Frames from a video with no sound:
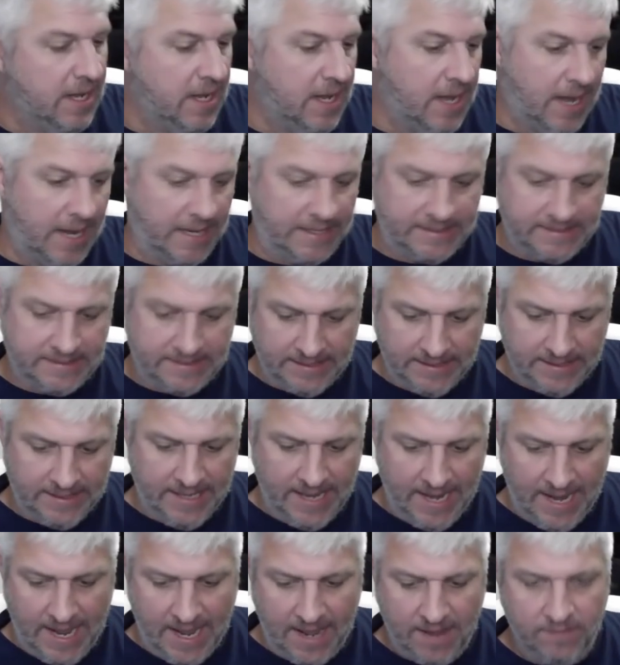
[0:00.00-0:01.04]
I did
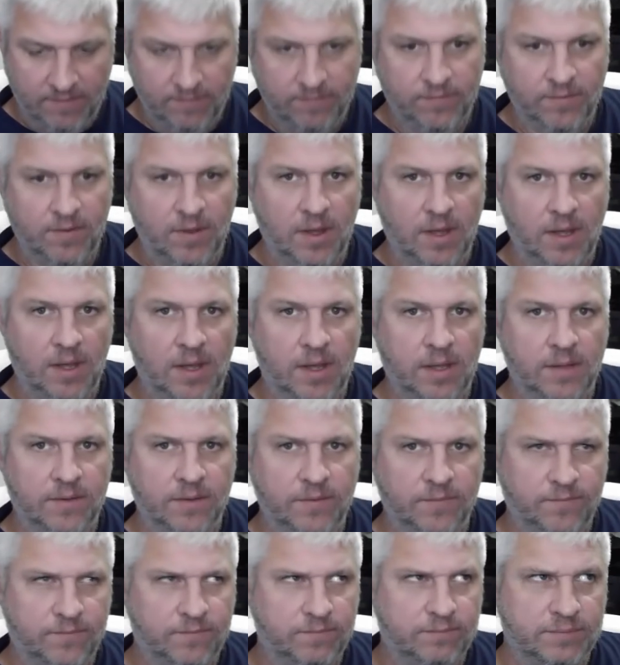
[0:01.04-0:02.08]
have
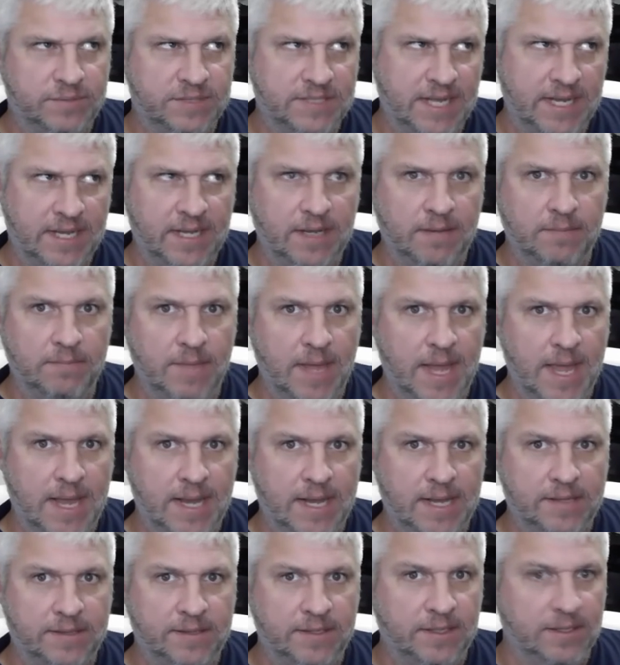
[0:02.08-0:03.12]
the second mag,
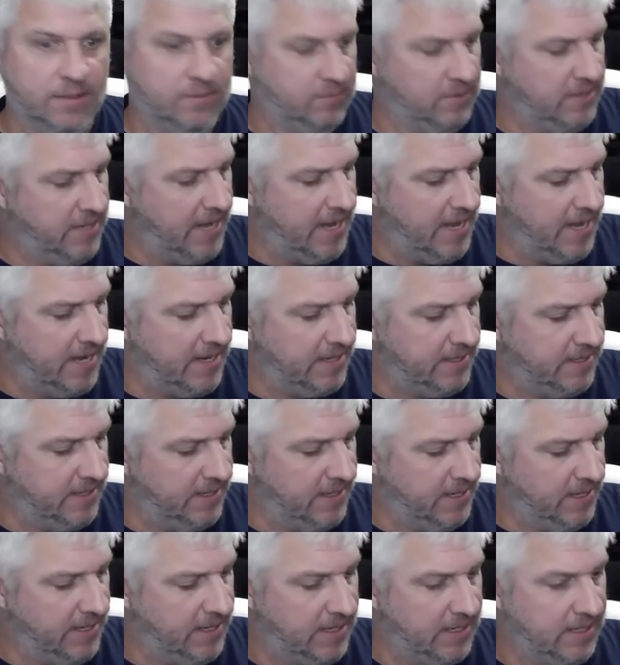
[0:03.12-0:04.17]
I think we had
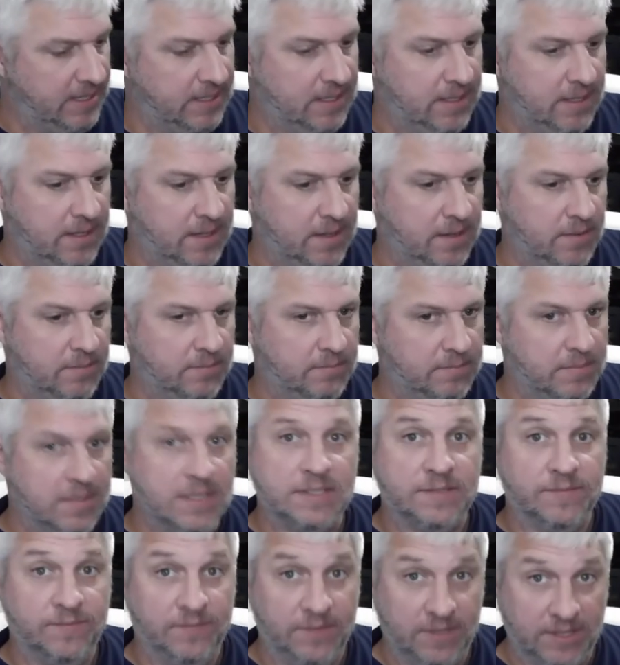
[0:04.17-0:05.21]
a
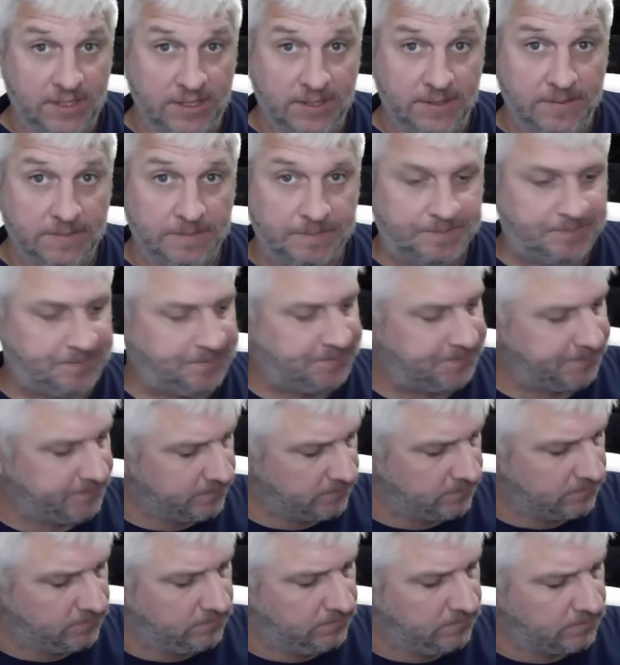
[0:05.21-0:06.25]
misfeed,
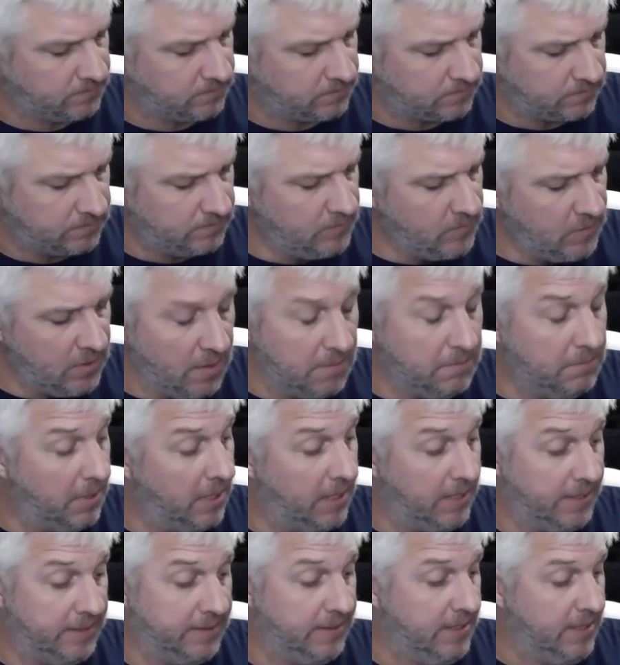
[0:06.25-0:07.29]

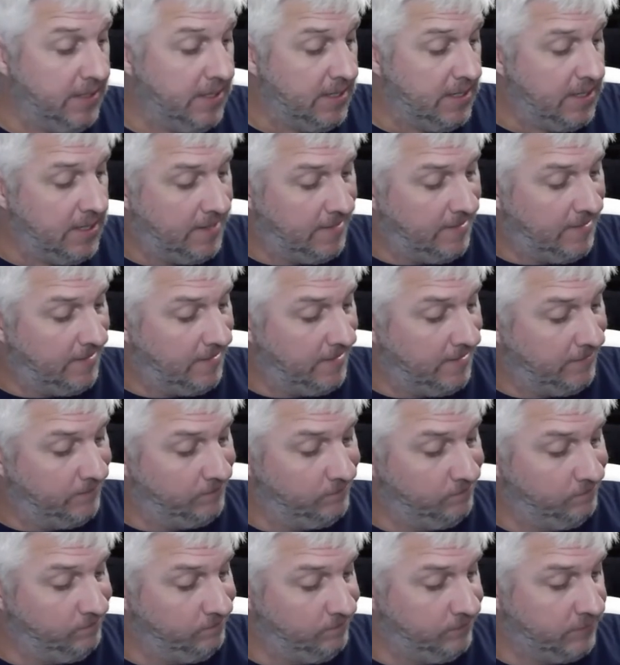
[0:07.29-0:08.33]
but
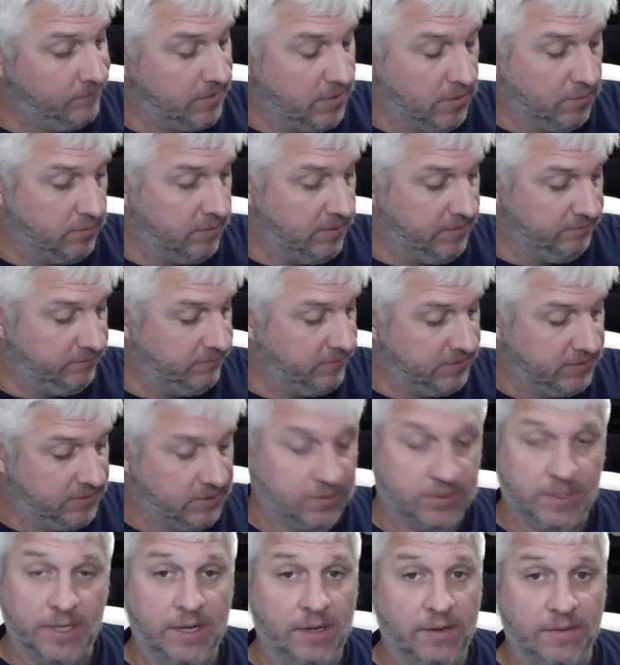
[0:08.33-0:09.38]
we
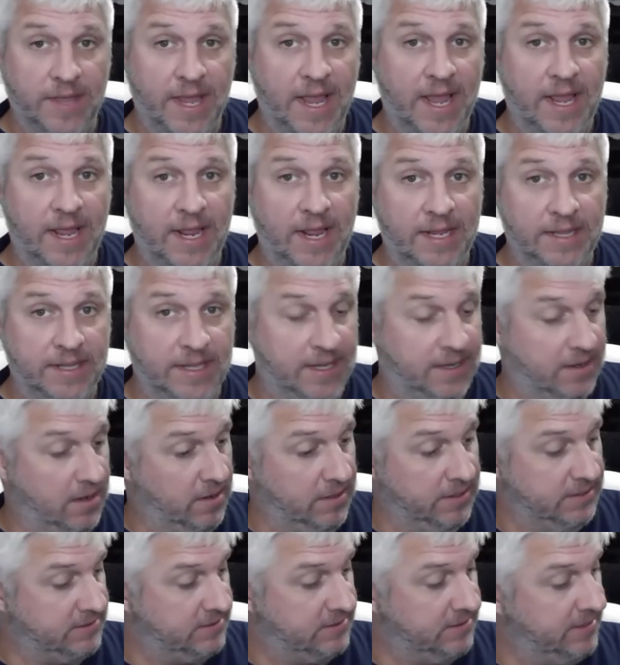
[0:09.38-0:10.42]
took care of that. And then
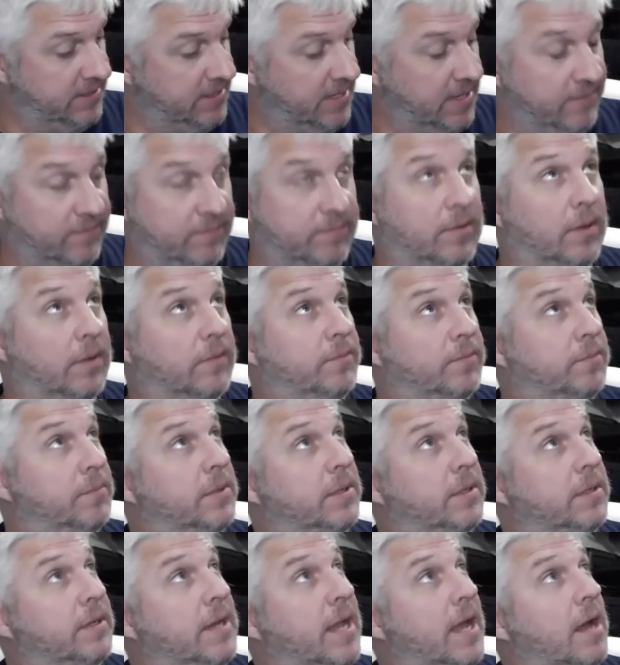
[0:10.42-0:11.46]
honestly, I've
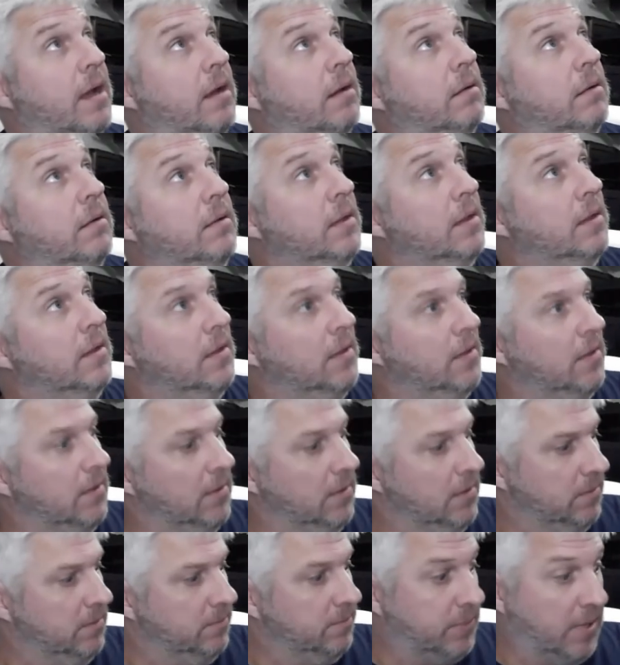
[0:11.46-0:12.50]
put now
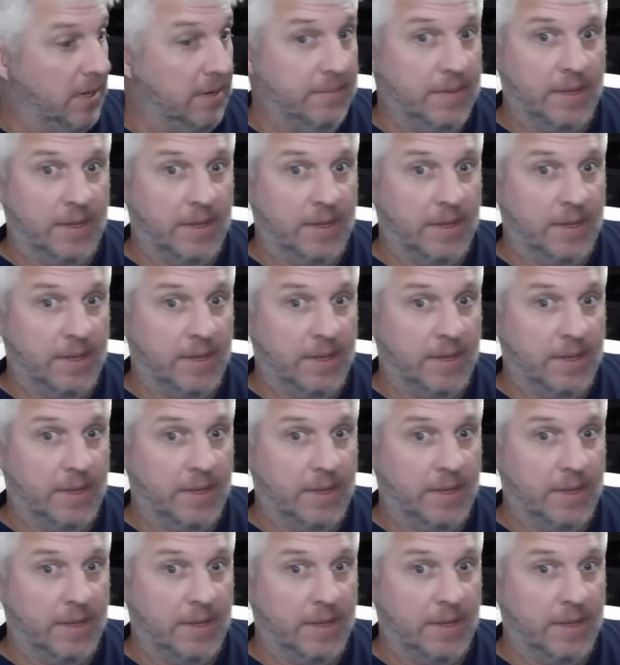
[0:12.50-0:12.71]
probably